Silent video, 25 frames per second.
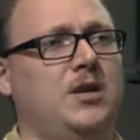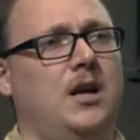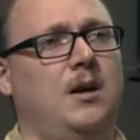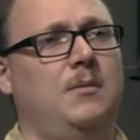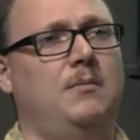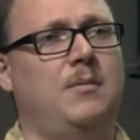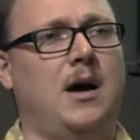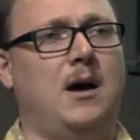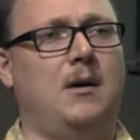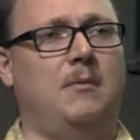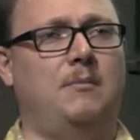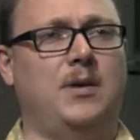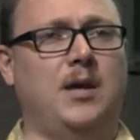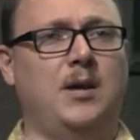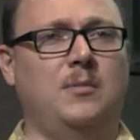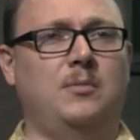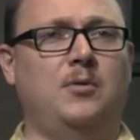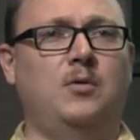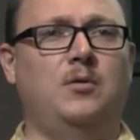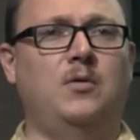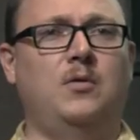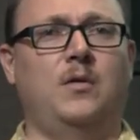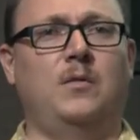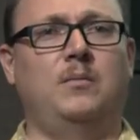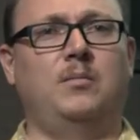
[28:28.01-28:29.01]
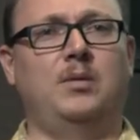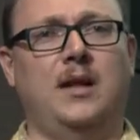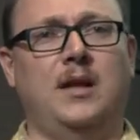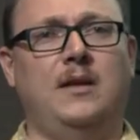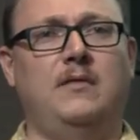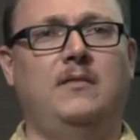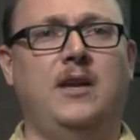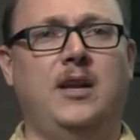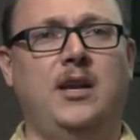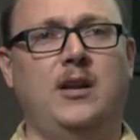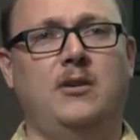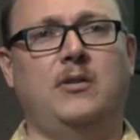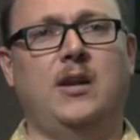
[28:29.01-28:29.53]
about people who have played
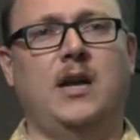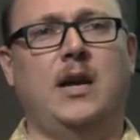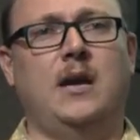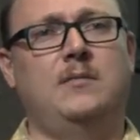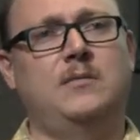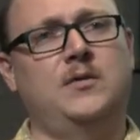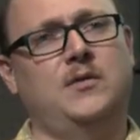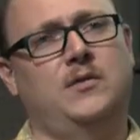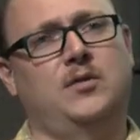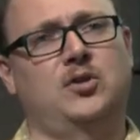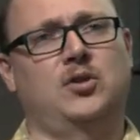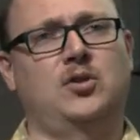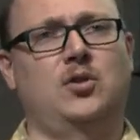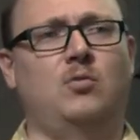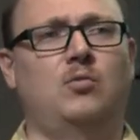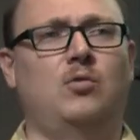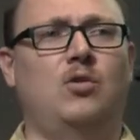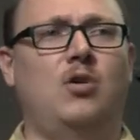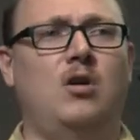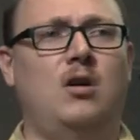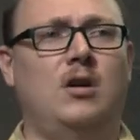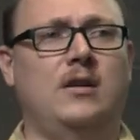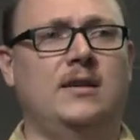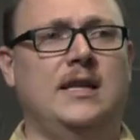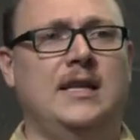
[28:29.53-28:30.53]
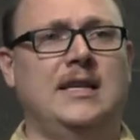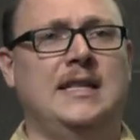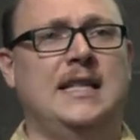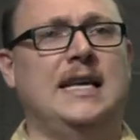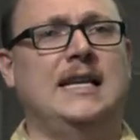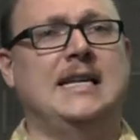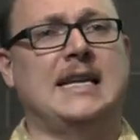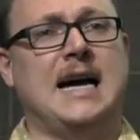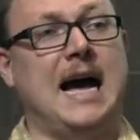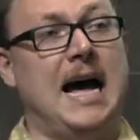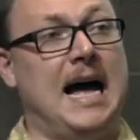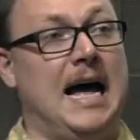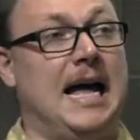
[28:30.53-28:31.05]
video games for so long that they
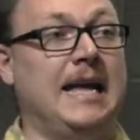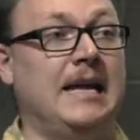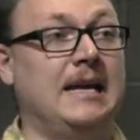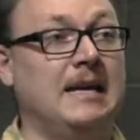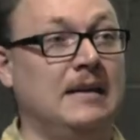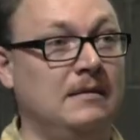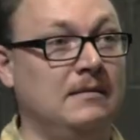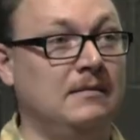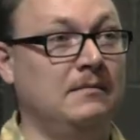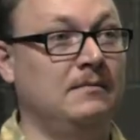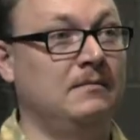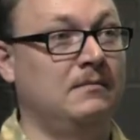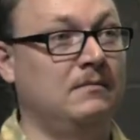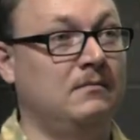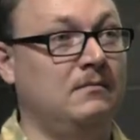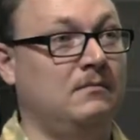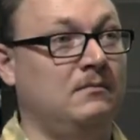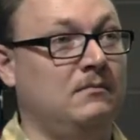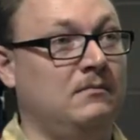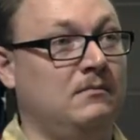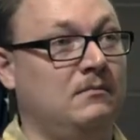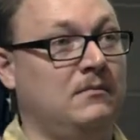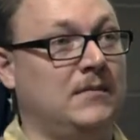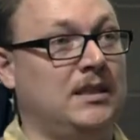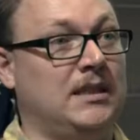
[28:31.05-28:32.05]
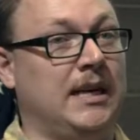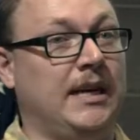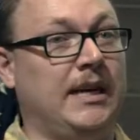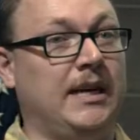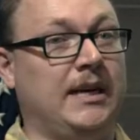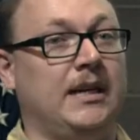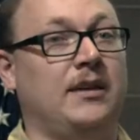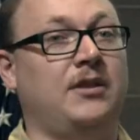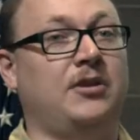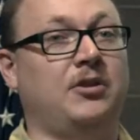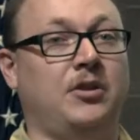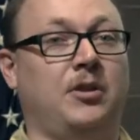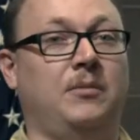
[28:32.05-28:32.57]
die sitting
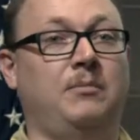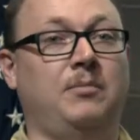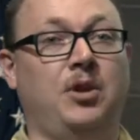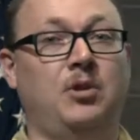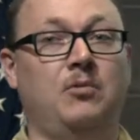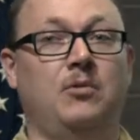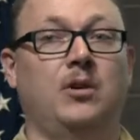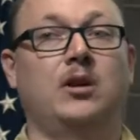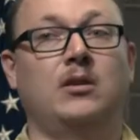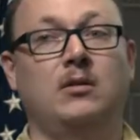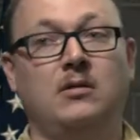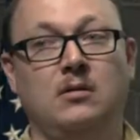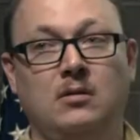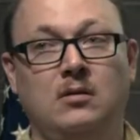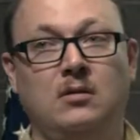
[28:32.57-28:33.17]
at their computer.